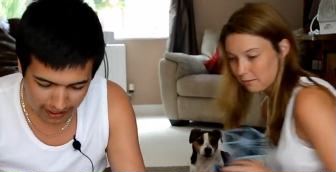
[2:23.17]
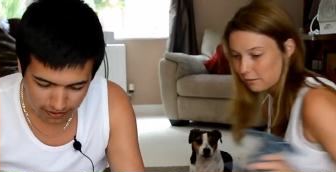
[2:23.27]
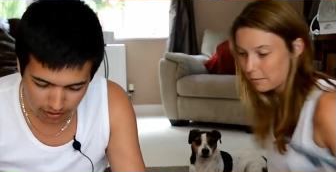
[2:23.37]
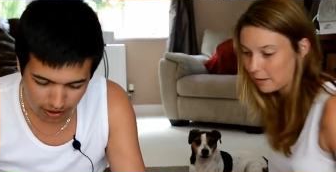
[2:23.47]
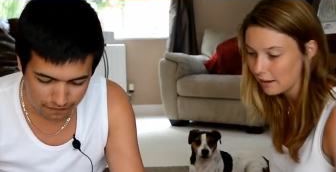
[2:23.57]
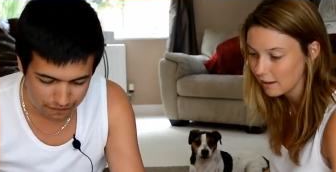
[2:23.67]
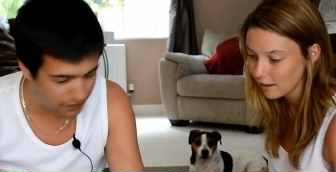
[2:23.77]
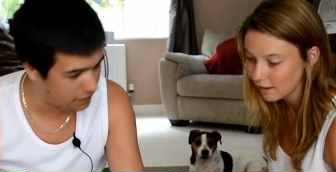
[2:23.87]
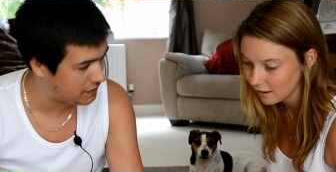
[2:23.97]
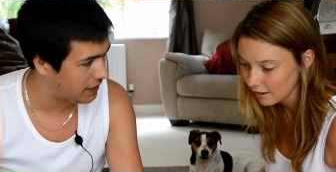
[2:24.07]
Speaker 1: I don't know
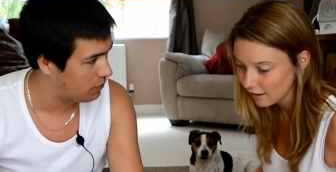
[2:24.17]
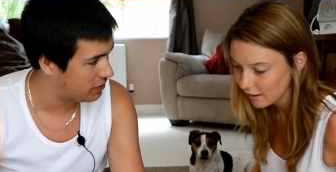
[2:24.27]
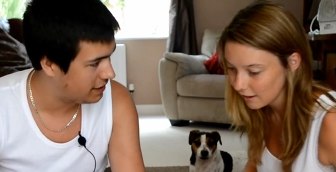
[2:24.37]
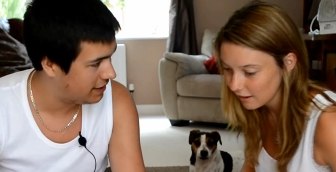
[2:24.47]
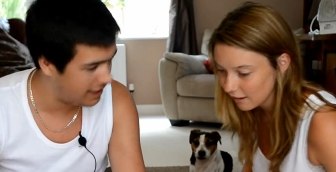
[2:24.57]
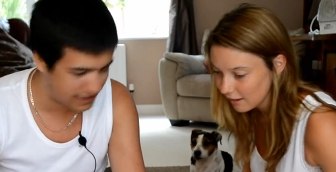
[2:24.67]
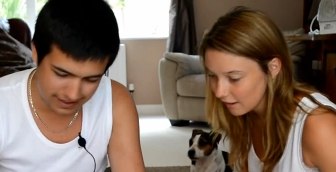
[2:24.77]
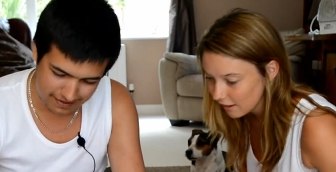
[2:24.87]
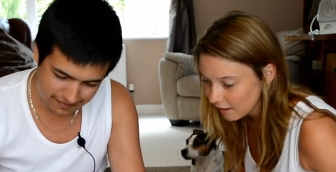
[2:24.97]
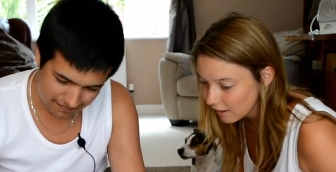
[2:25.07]
if you've seen what's in
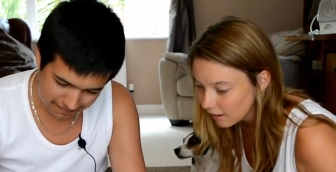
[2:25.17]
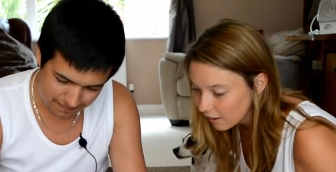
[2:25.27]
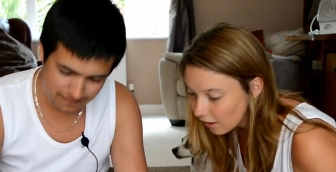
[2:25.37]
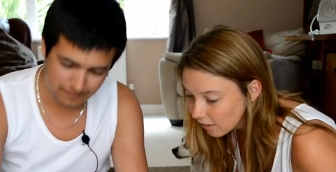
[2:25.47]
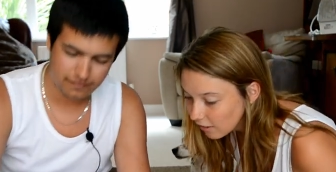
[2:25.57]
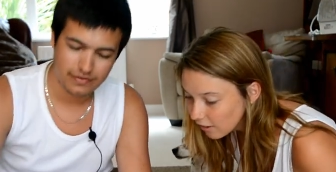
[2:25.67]
this. No.